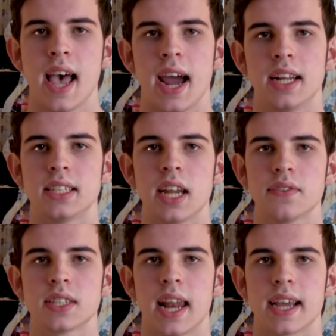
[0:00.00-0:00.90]
and instead of
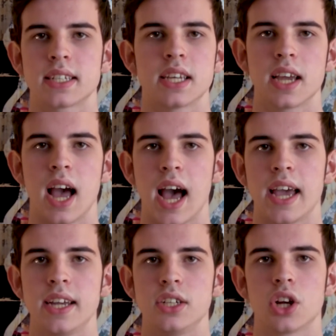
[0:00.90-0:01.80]
selecting
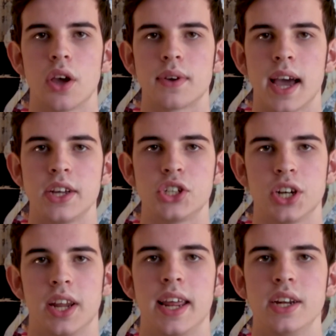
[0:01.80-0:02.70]
age, location,
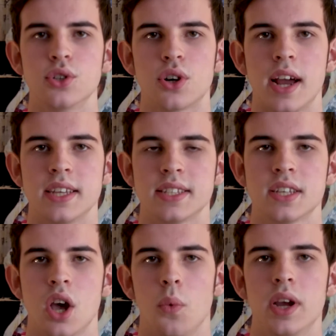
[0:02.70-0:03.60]
and interests,
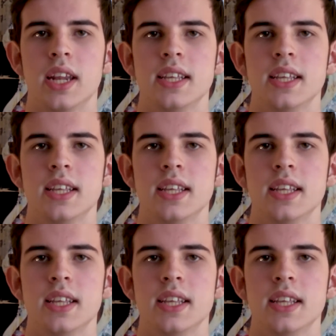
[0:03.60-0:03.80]
we can